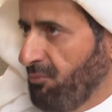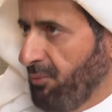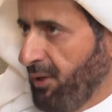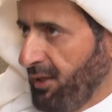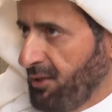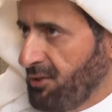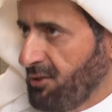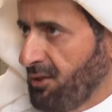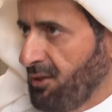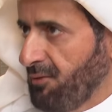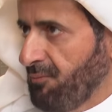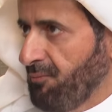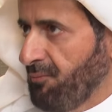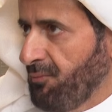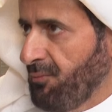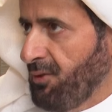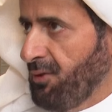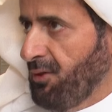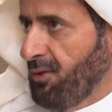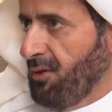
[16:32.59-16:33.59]
of Malaysia
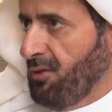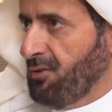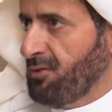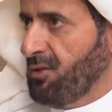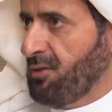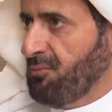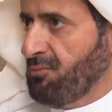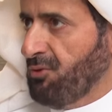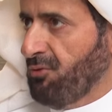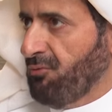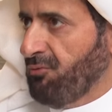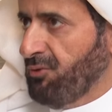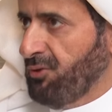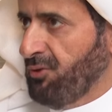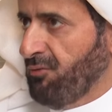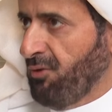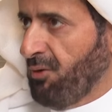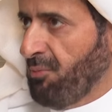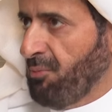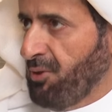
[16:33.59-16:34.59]
in terms of
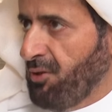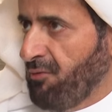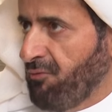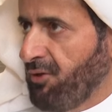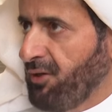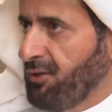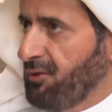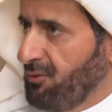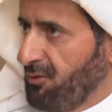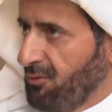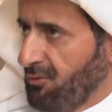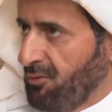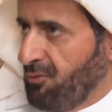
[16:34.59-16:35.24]
developing the fund,